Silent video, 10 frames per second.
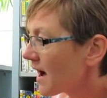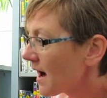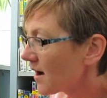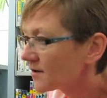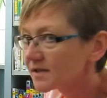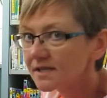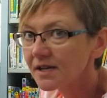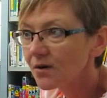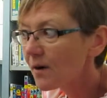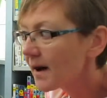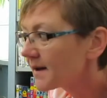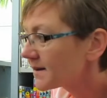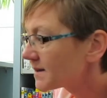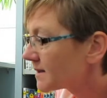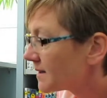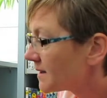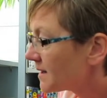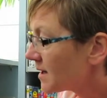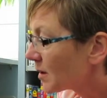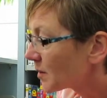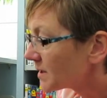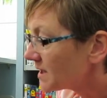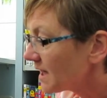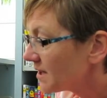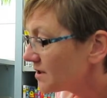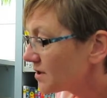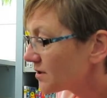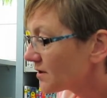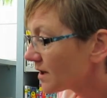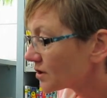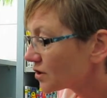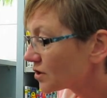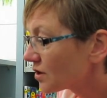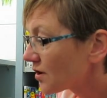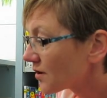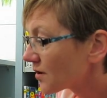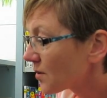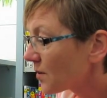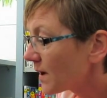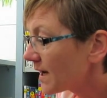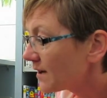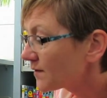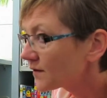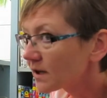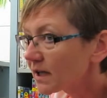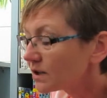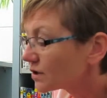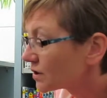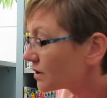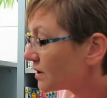How to stay quiet. Pretend you're a shark waiting for lunch.